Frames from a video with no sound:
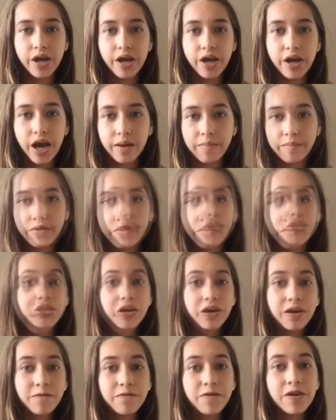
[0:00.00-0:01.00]
into the other
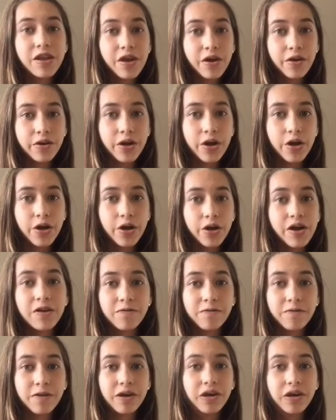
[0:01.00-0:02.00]
clip, hence the name
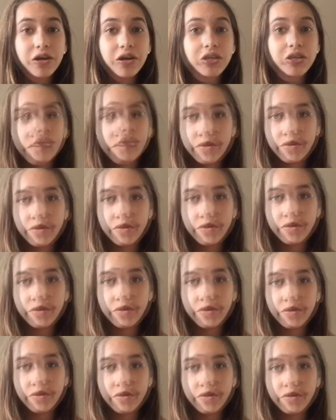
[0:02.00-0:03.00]
dissolve.
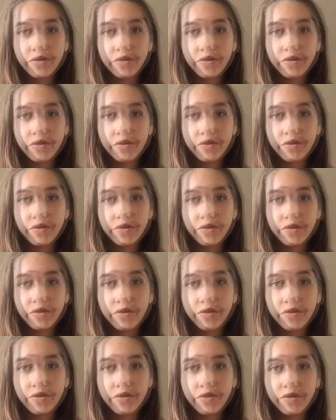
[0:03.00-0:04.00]
But for this
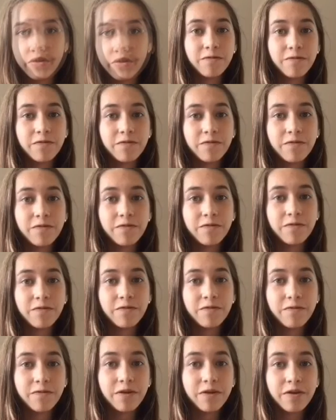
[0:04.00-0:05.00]
example, I'm just going to
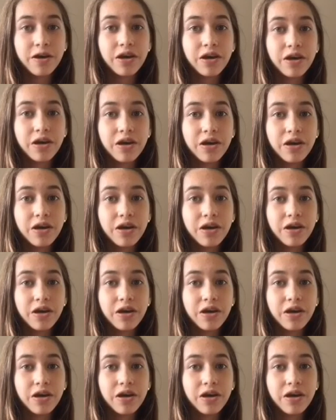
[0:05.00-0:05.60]
slide down.